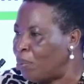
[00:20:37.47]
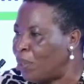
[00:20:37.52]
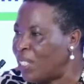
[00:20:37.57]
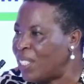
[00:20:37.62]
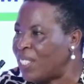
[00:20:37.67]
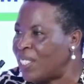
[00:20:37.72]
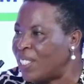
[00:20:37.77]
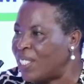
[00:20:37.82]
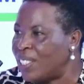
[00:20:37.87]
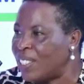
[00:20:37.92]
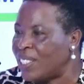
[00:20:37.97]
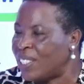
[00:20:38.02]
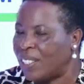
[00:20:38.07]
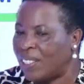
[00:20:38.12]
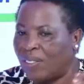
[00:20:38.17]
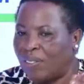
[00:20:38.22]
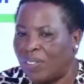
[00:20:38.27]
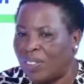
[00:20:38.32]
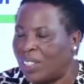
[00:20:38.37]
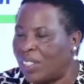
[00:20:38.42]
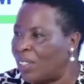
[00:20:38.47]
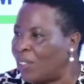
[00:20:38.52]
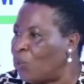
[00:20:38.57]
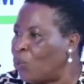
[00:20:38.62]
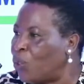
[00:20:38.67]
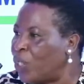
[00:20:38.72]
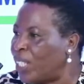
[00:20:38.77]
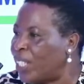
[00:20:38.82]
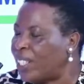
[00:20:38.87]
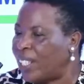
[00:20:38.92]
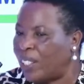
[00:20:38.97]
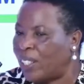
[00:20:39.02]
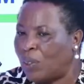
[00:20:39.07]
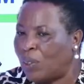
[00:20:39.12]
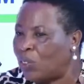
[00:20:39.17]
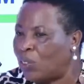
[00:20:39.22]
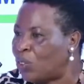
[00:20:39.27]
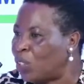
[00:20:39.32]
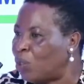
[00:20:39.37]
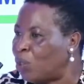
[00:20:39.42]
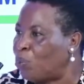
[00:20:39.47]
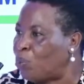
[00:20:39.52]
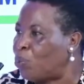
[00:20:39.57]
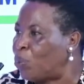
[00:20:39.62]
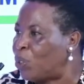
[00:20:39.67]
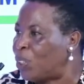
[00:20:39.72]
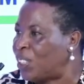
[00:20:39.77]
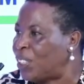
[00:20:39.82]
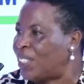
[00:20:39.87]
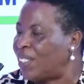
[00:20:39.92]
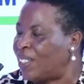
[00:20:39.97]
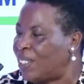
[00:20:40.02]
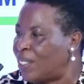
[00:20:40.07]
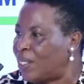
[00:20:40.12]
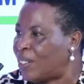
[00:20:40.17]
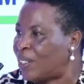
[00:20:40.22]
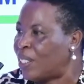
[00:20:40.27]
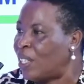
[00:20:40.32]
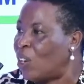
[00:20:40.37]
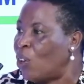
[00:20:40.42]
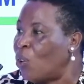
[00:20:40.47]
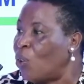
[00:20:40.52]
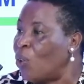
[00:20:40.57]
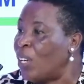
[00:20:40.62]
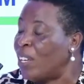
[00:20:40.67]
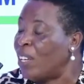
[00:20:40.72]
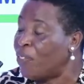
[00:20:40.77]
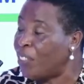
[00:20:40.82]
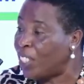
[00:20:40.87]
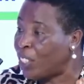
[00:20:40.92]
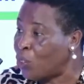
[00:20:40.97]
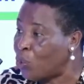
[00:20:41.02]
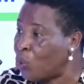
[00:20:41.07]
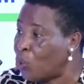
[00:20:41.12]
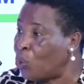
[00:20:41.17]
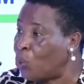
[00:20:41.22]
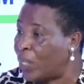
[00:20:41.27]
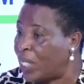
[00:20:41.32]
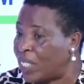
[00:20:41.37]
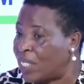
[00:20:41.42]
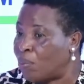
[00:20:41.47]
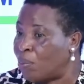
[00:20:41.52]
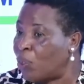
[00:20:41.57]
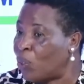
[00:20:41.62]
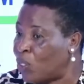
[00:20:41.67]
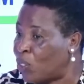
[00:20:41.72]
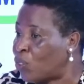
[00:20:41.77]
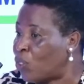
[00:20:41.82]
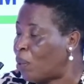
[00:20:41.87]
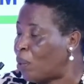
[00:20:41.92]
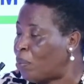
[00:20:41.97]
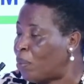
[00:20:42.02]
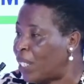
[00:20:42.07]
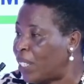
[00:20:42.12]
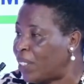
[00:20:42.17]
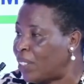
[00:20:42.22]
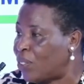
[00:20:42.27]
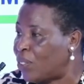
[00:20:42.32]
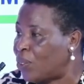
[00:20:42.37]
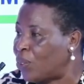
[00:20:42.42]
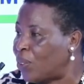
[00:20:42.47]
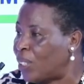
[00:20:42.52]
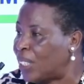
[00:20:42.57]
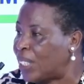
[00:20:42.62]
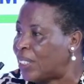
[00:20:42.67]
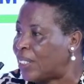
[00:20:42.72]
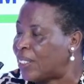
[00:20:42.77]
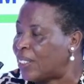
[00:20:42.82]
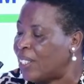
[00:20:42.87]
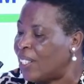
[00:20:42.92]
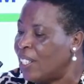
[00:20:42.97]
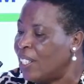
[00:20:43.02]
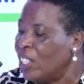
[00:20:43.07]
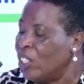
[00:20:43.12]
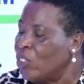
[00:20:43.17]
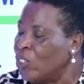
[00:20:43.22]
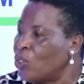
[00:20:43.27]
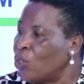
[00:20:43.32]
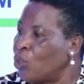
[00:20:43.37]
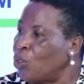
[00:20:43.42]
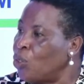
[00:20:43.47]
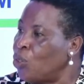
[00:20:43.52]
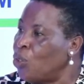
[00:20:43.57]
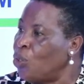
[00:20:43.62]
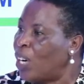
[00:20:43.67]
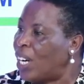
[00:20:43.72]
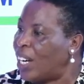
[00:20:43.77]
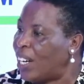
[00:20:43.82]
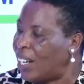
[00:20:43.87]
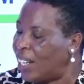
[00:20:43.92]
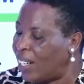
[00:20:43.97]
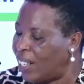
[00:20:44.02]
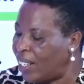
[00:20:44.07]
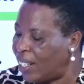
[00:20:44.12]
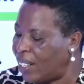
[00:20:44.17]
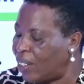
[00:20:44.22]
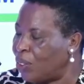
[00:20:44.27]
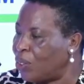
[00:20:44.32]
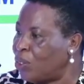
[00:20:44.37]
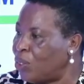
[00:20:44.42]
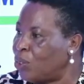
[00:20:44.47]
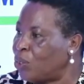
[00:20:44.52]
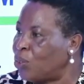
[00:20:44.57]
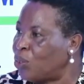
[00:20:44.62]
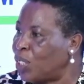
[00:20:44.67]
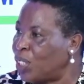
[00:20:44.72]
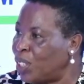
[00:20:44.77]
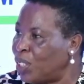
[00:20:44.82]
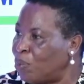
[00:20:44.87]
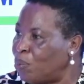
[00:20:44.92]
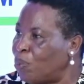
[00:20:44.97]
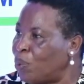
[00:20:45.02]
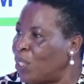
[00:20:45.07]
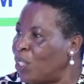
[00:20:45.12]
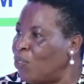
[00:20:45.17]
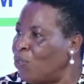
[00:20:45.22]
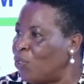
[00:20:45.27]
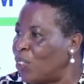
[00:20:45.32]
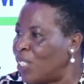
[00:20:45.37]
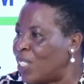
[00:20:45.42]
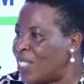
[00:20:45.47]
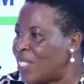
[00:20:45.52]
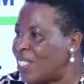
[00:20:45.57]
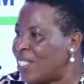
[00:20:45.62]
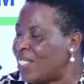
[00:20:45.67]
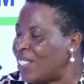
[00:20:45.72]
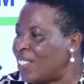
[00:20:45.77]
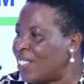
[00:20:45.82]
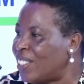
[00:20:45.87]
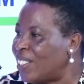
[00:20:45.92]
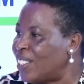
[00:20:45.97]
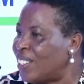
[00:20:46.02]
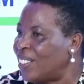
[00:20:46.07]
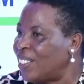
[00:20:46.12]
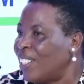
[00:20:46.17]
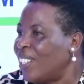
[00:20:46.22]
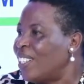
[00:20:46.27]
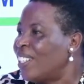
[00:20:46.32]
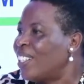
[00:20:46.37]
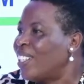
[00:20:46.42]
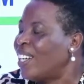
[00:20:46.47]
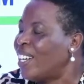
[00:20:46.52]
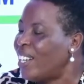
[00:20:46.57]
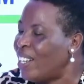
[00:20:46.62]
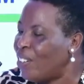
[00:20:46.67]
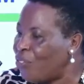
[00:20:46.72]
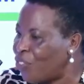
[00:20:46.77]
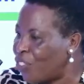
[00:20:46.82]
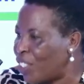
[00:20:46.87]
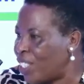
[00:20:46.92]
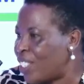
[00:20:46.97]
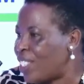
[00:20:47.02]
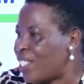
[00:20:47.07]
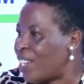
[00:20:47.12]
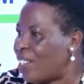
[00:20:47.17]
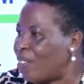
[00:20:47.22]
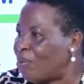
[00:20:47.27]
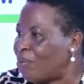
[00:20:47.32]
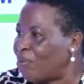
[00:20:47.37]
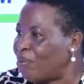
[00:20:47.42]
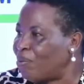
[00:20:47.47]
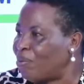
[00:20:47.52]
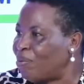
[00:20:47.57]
business every week, I want to keep putting this, or every 2 weeks, because we are buying 2 weeks. So you are allowed to keep investing every time.